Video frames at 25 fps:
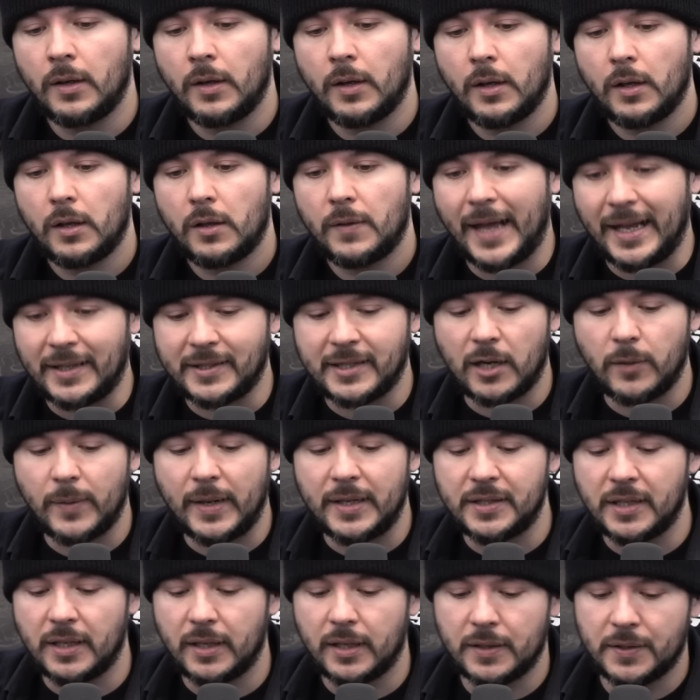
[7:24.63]
That's how
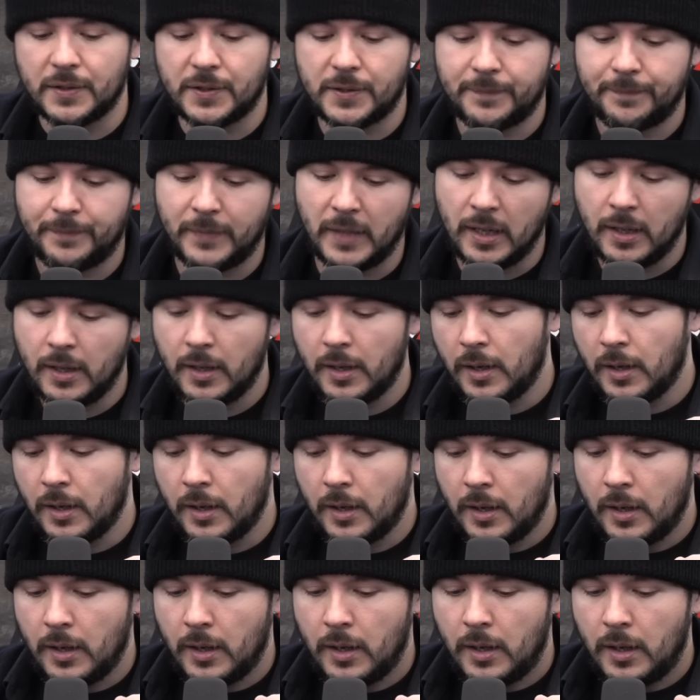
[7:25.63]
easy it is.
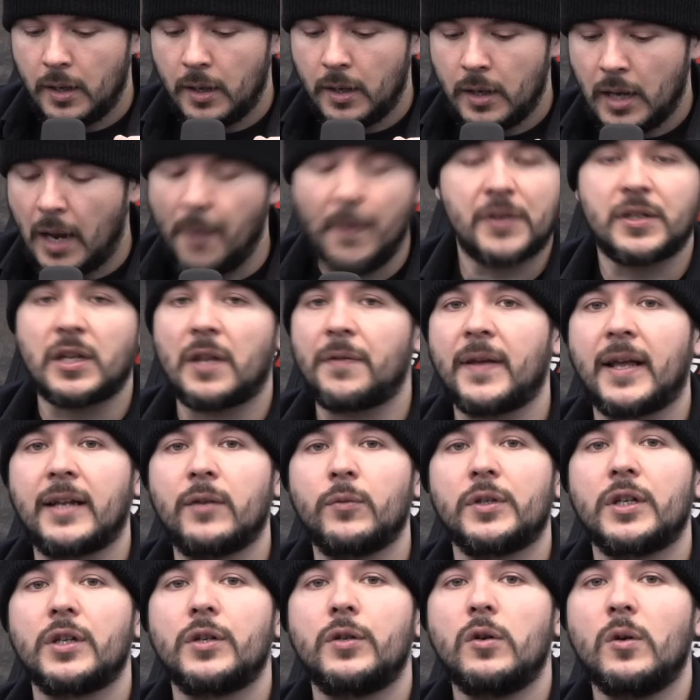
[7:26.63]
And there's nothing anyone
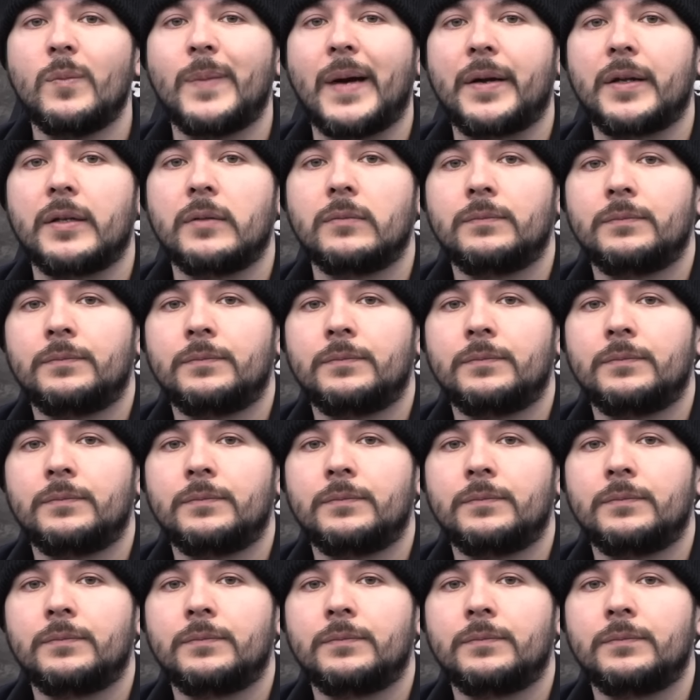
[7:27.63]
can do about it.